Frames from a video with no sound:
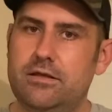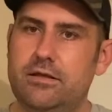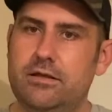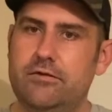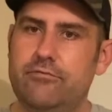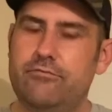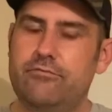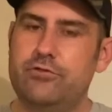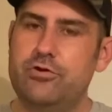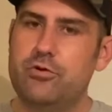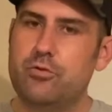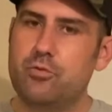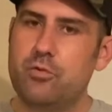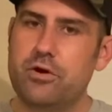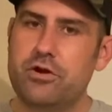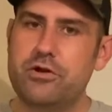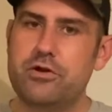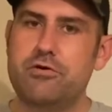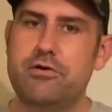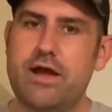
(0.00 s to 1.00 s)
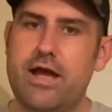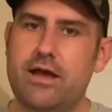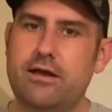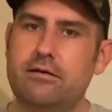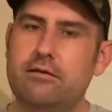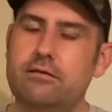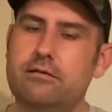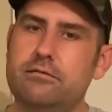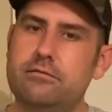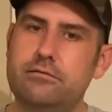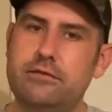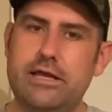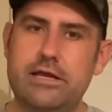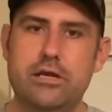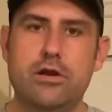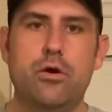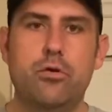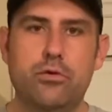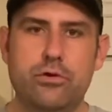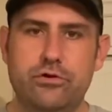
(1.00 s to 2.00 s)
if you're where you're at, they
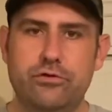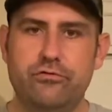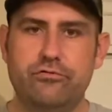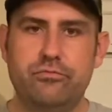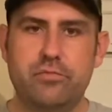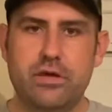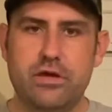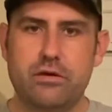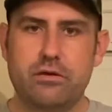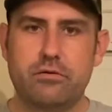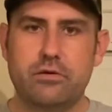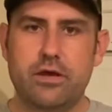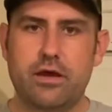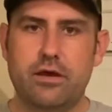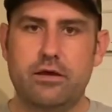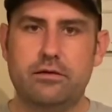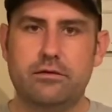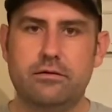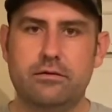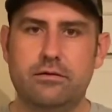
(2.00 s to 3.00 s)
know where you've been, okay?